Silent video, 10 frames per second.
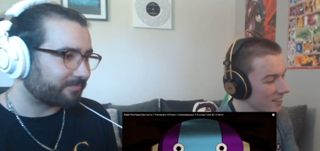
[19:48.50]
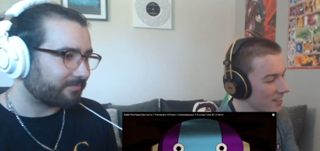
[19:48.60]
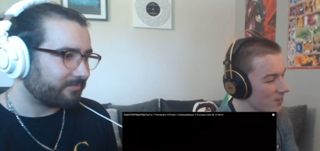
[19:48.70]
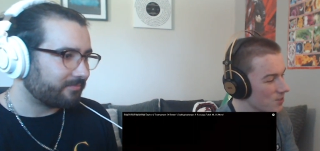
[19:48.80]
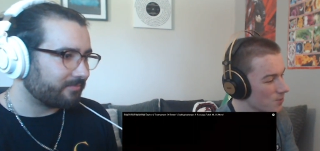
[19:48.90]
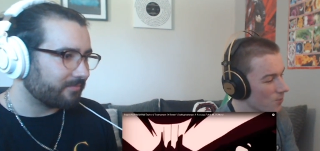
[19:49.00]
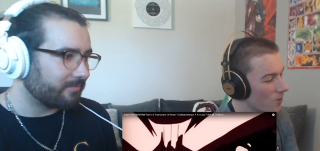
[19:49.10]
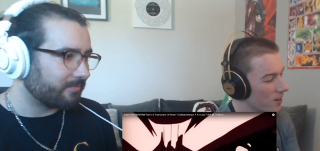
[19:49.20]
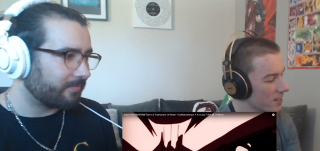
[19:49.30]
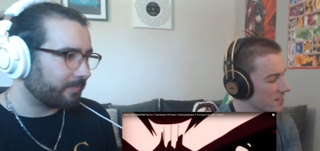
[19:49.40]
Speaker 1: There was
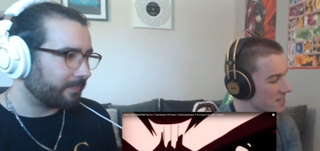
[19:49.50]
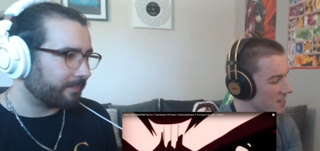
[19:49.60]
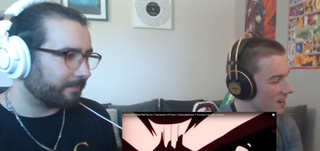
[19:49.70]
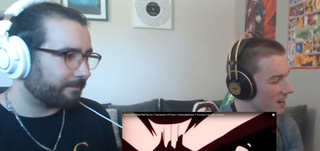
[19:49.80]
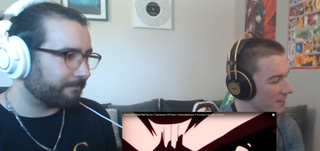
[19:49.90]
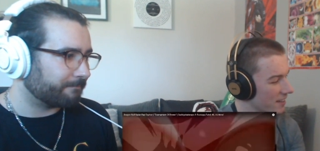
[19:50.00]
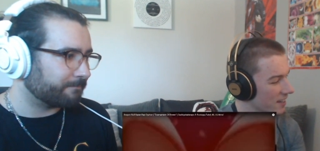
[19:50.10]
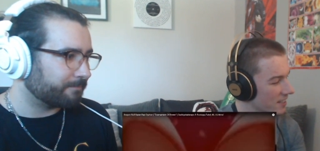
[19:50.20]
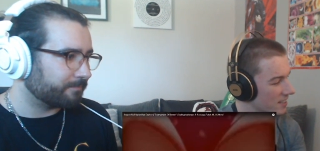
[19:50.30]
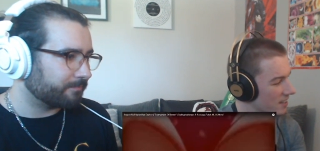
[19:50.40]
one at the start that
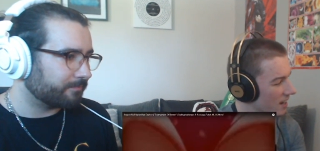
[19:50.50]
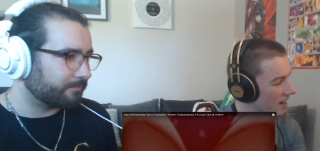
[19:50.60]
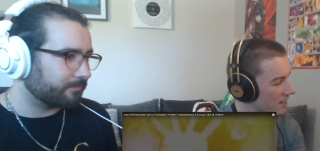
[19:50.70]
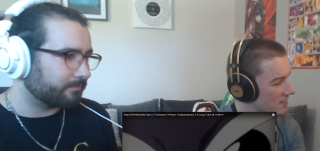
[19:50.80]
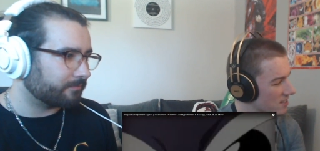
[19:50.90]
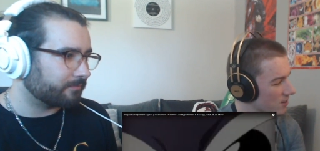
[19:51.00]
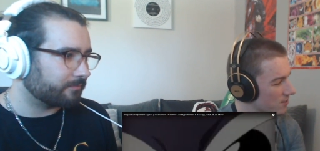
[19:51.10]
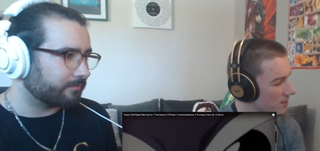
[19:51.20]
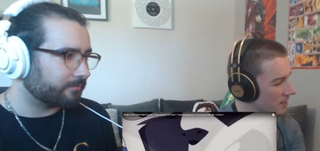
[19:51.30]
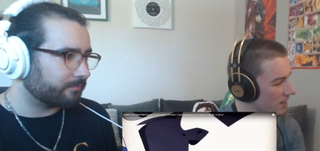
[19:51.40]
I I don't
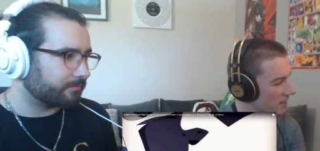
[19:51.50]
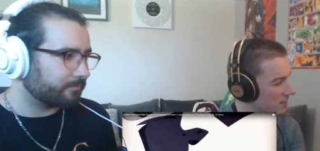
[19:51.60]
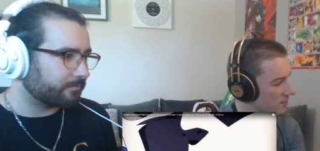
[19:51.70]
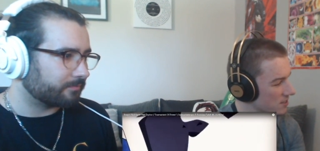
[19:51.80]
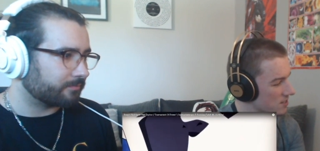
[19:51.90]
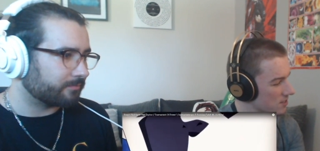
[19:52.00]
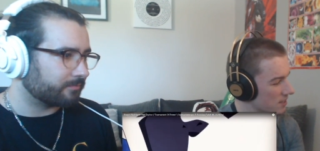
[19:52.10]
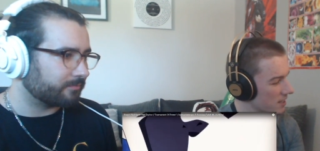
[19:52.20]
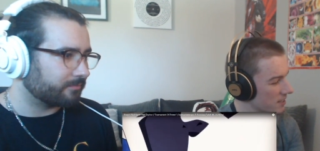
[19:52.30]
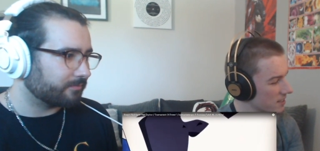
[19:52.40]
think I understood
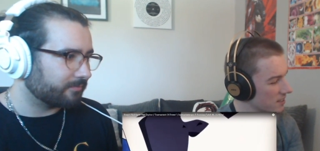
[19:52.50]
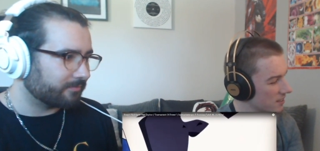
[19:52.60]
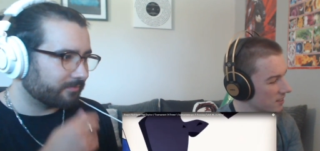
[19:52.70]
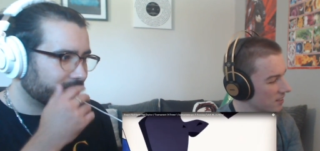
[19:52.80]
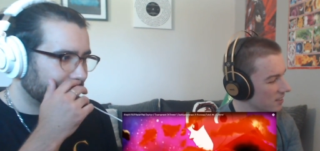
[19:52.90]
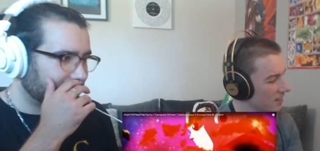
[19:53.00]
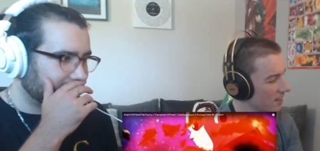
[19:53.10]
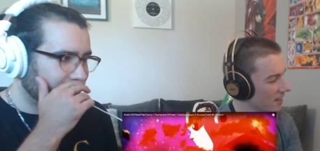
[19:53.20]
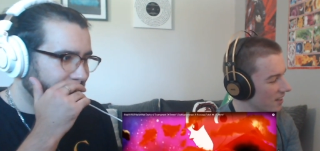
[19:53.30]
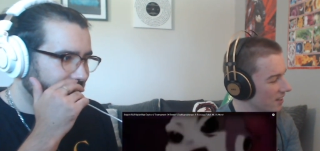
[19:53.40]
either.
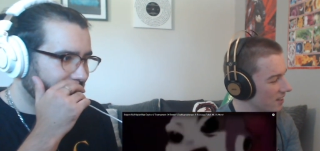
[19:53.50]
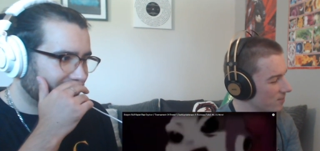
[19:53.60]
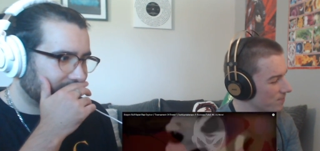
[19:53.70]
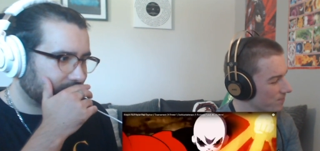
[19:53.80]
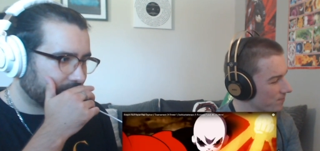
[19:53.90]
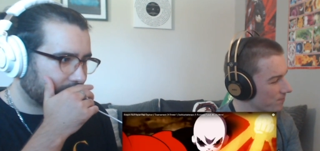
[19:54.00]
Um,